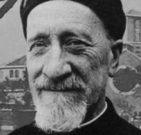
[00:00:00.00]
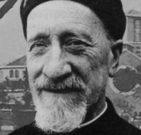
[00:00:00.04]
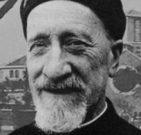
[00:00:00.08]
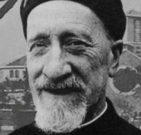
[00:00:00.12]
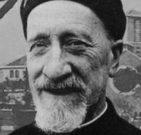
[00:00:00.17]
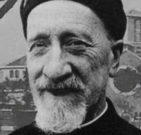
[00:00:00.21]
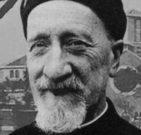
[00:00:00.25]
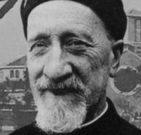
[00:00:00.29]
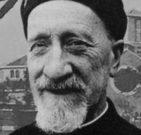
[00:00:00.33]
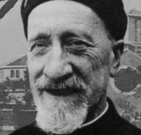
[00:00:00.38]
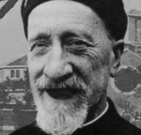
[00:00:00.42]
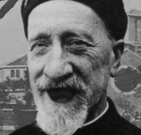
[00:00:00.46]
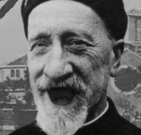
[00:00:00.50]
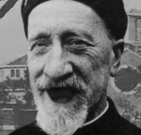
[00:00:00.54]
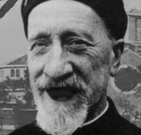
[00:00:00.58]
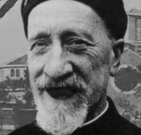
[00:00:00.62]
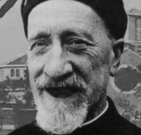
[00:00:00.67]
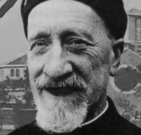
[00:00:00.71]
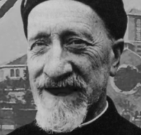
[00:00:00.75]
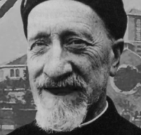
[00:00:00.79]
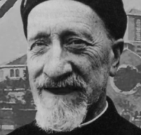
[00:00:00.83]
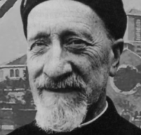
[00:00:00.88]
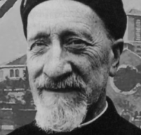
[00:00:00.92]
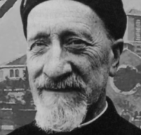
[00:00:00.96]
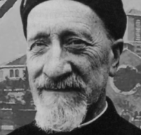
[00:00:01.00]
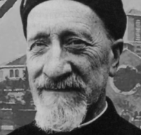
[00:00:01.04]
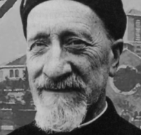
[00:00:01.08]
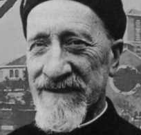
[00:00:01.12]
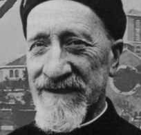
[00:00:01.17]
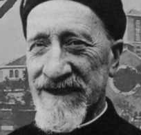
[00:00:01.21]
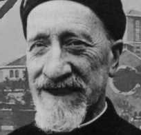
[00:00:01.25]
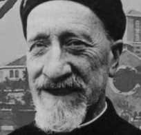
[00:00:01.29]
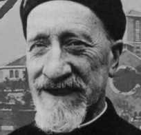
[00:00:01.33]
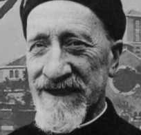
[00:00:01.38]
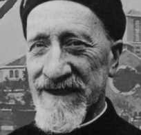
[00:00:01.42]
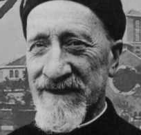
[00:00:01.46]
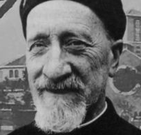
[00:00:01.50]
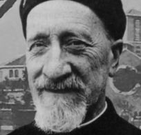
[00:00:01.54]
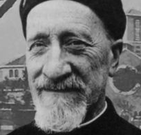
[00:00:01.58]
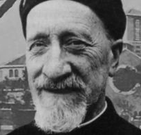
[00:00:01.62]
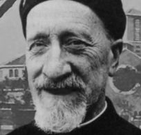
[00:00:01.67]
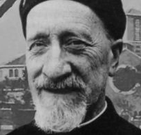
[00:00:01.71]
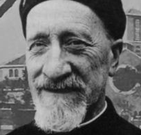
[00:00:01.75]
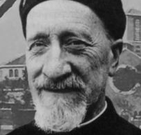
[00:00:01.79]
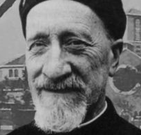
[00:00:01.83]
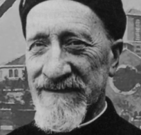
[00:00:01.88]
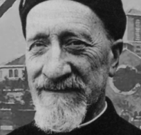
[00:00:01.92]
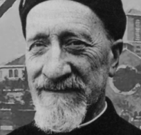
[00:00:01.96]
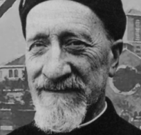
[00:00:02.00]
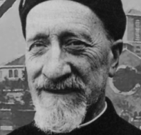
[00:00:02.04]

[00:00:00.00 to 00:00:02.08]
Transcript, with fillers: which was constructed